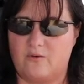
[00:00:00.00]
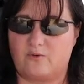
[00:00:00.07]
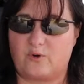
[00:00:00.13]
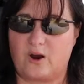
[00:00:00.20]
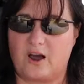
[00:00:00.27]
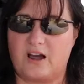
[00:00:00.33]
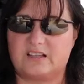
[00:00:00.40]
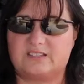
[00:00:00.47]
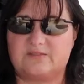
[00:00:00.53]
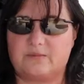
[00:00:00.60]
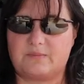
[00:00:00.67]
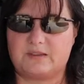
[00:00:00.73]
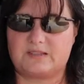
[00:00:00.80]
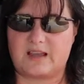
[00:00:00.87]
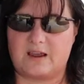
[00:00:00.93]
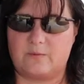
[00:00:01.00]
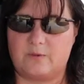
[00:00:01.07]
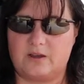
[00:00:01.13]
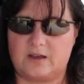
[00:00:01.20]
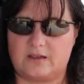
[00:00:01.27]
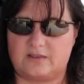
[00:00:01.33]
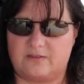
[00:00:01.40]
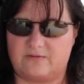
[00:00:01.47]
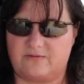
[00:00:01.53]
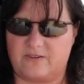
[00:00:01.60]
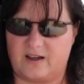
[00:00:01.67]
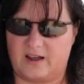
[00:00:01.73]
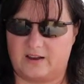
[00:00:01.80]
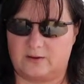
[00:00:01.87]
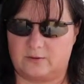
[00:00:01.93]
For us, from the date we got the
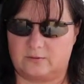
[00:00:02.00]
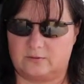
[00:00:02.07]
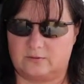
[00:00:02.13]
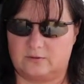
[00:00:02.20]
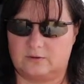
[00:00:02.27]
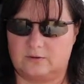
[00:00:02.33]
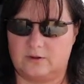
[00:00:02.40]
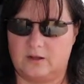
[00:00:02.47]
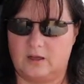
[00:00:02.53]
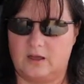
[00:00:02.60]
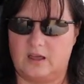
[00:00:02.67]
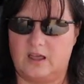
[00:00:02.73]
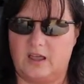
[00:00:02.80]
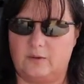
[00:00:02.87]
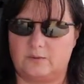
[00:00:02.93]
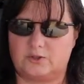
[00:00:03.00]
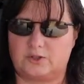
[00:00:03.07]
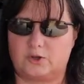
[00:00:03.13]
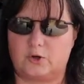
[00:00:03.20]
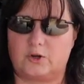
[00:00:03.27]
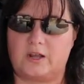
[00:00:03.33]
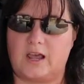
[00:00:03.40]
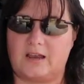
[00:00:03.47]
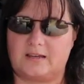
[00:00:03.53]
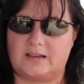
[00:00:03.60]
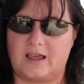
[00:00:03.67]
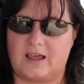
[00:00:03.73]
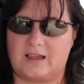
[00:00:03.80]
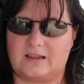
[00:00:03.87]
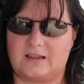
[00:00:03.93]
final, it was 38
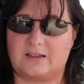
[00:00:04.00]
days.